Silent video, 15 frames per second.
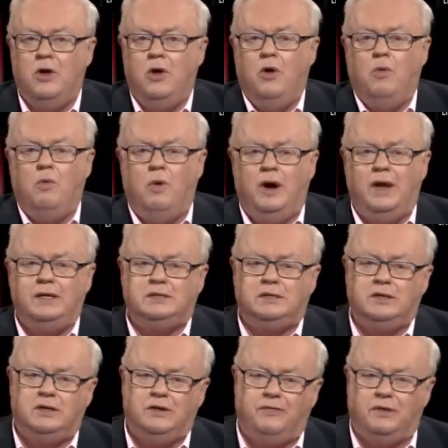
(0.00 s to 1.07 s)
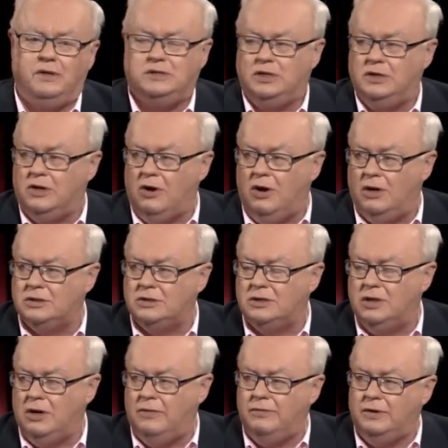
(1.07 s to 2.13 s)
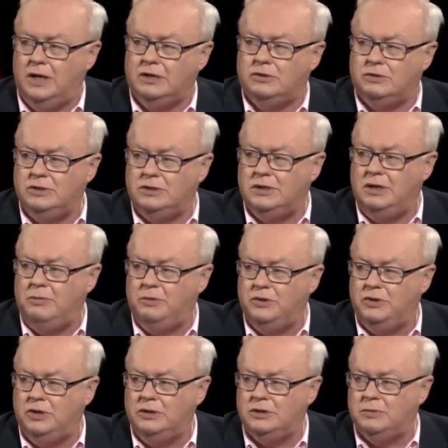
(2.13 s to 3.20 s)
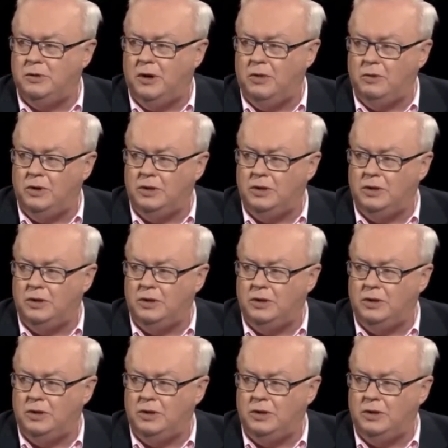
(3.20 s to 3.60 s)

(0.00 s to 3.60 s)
Now, what is the difference in cost of electricity produced by